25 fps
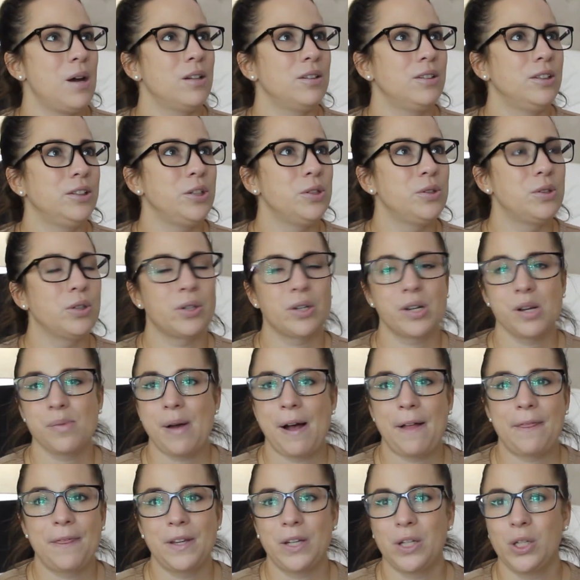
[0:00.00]
you learn
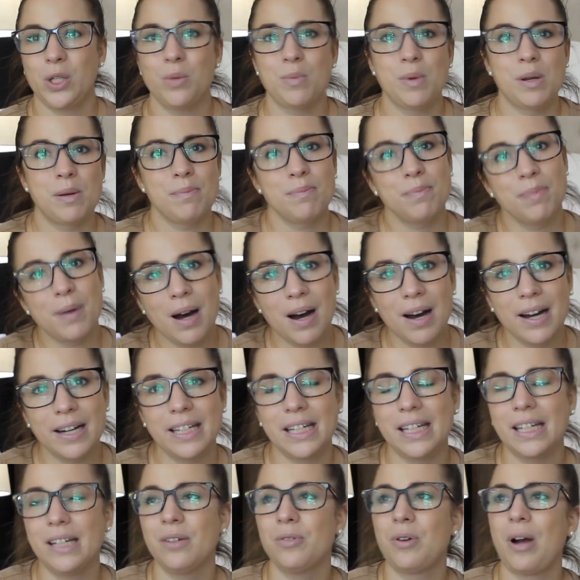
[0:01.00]
about the human
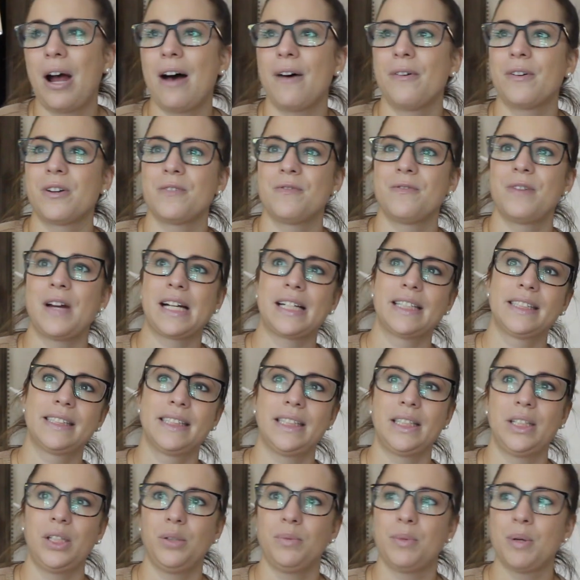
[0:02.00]
body, how it affects
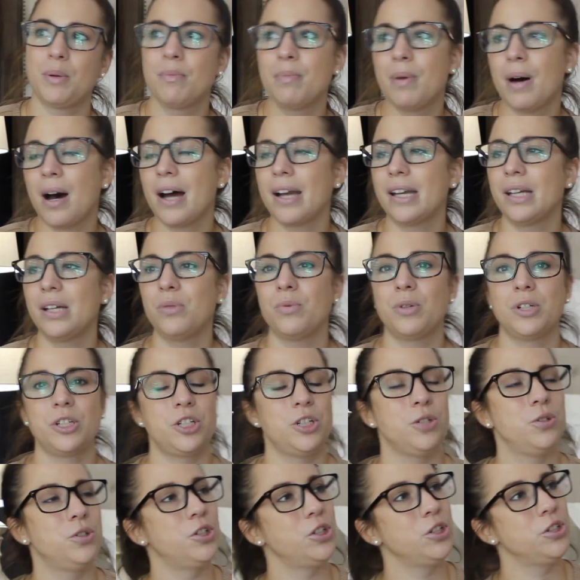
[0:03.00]
the human body,
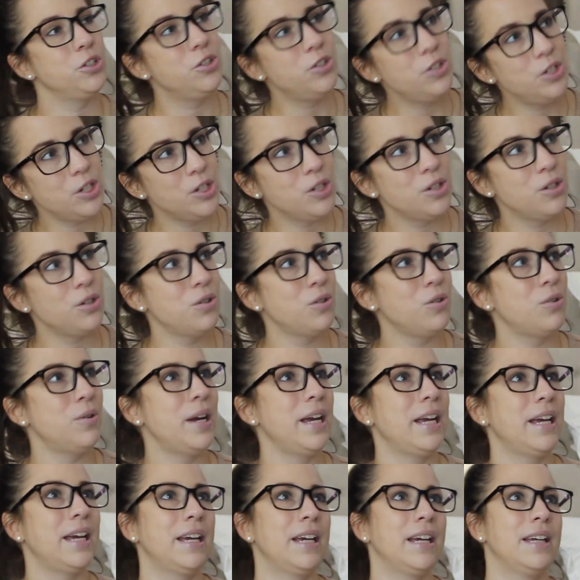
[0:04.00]
what you should do,
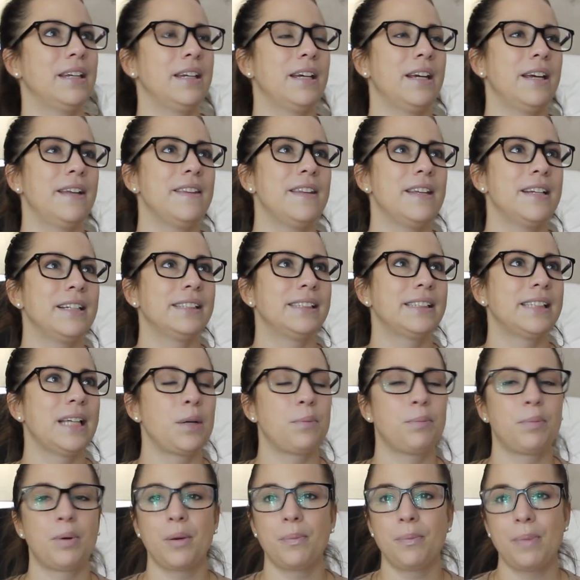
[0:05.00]
and then it's
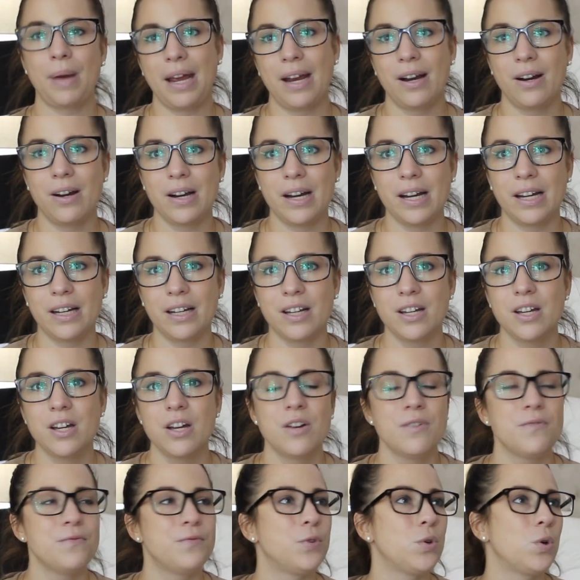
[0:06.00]
like preparing
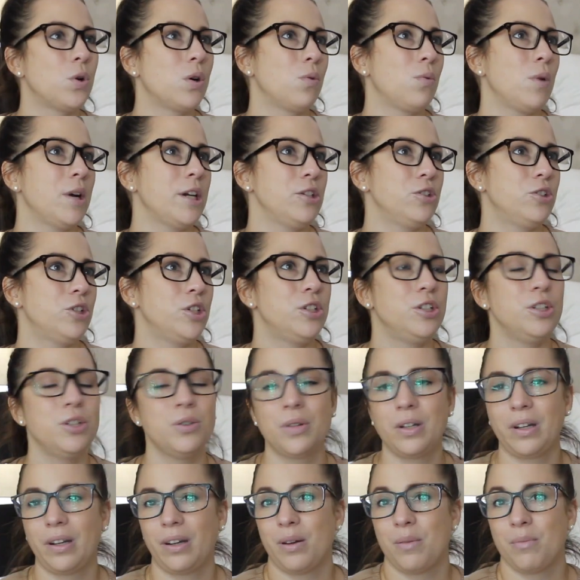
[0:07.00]
for what you should
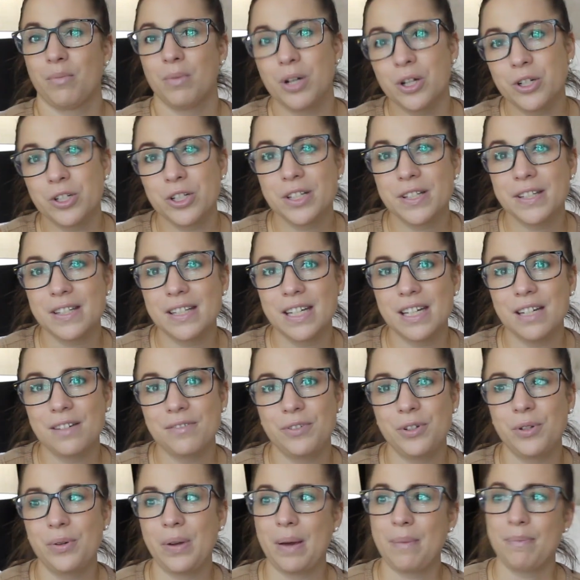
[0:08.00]
do in an emergency
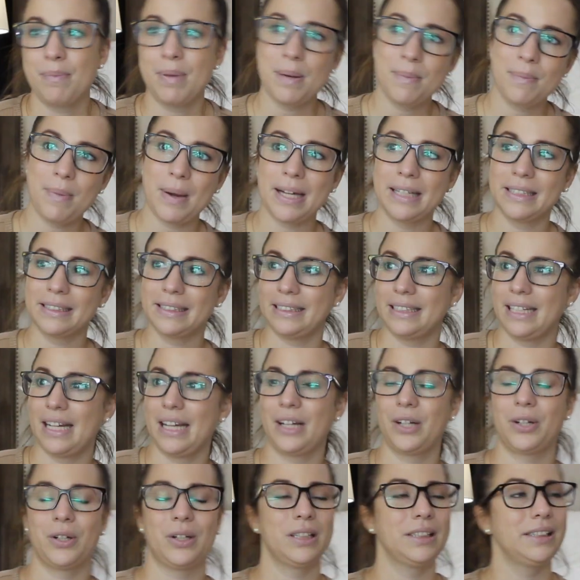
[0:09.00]
if you get bit by a
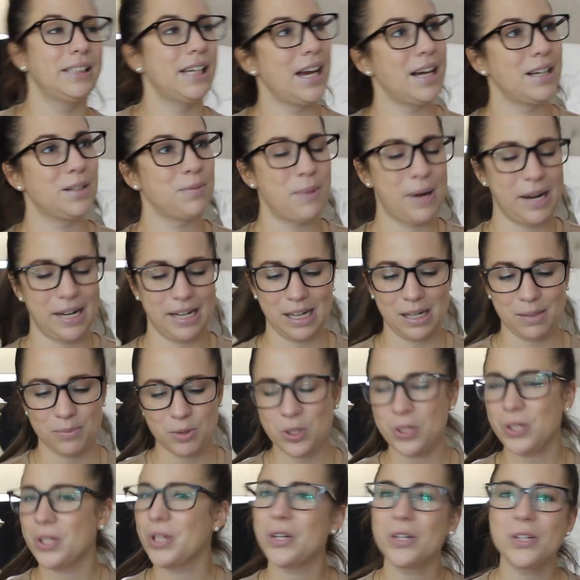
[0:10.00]
snake or attacked by an
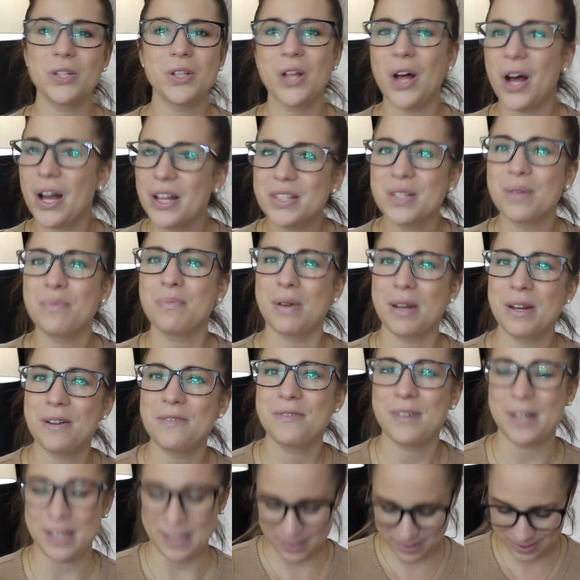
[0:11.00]
animal. So there's lots of
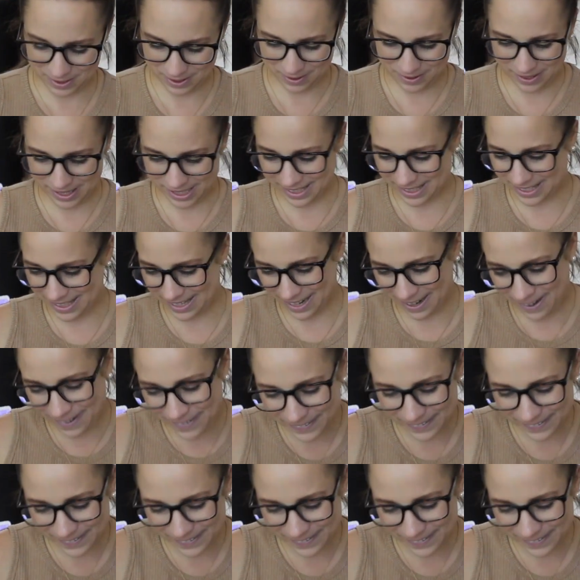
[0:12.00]
benefits to it. So,